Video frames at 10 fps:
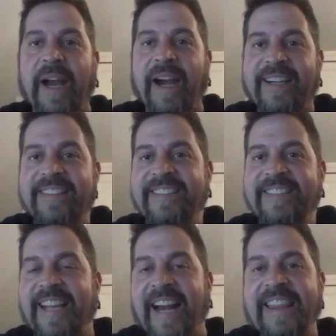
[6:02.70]
there.
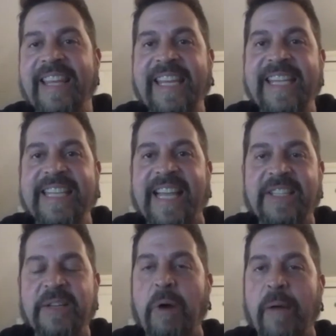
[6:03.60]
And I think he sends
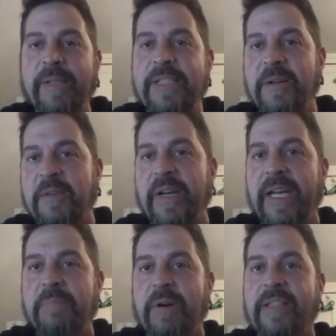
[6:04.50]
it probably to a
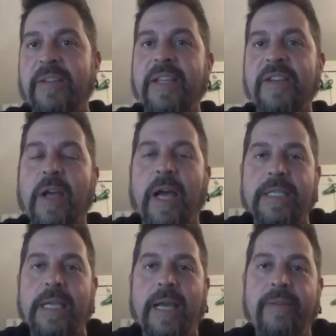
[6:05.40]
3D printer that you
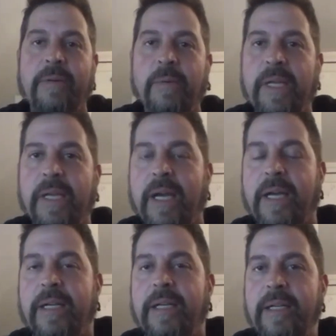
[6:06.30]
guys have, and
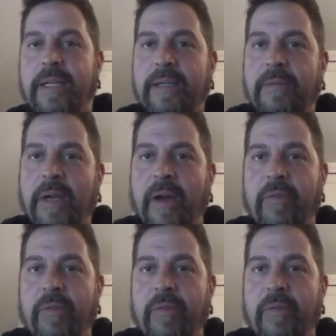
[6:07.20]
we go